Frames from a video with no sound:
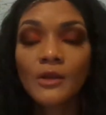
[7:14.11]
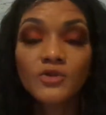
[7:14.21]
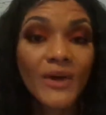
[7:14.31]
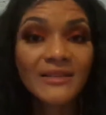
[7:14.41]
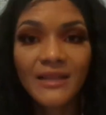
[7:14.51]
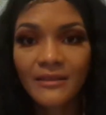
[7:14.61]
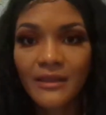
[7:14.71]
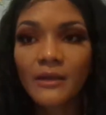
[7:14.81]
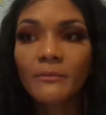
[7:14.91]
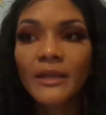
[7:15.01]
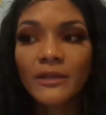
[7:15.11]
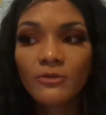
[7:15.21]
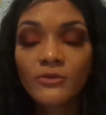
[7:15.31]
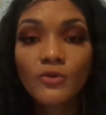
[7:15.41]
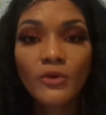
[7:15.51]
so I sat there, played
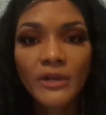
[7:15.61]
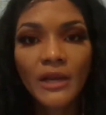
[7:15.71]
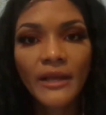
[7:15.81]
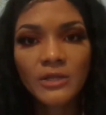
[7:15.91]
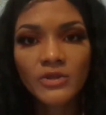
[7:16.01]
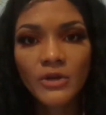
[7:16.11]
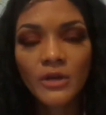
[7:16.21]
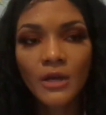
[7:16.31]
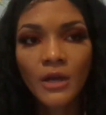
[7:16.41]
the recorded lecture,